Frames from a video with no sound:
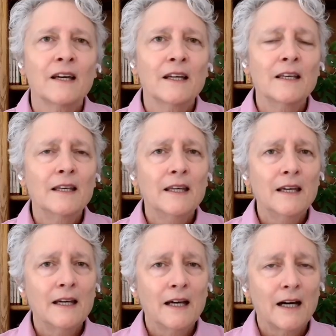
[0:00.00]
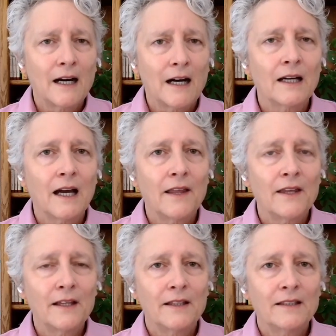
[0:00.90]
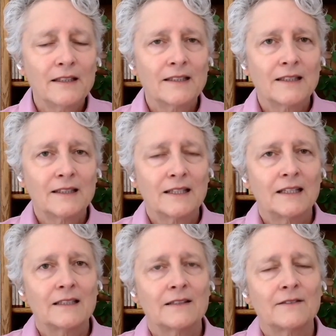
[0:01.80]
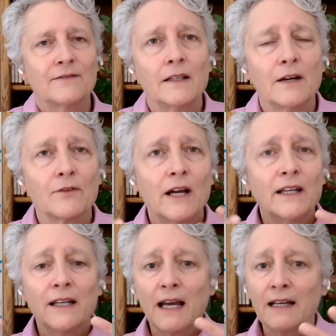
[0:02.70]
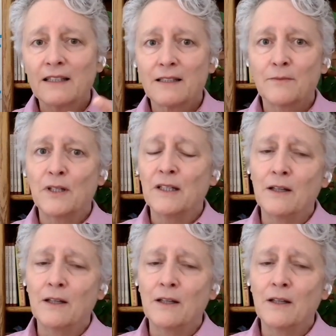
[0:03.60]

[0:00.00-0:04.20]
Yeah, I think this is the sense of that writing has to be,